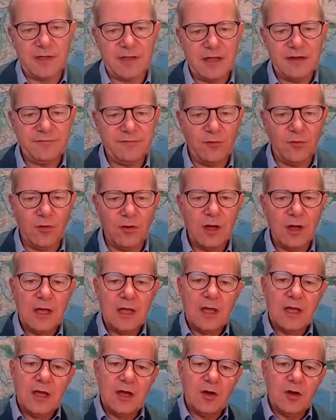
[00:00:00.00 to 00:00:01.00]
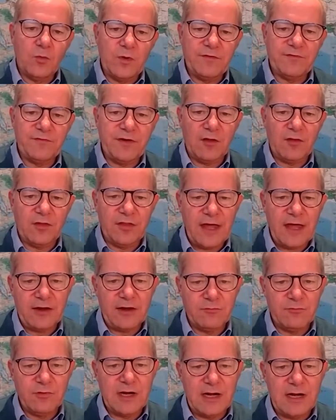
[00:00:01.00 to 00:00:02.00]
And therefore, we felt that
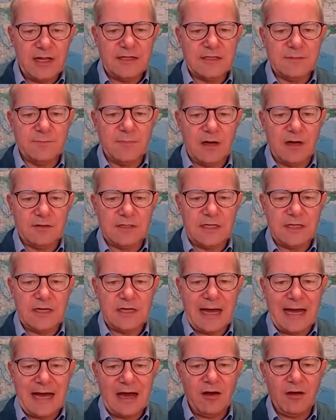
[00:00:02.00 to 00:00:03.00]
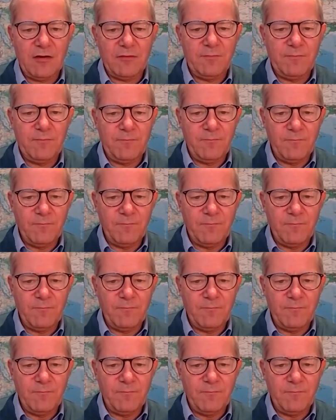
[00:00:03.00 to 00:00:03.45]
really demanded our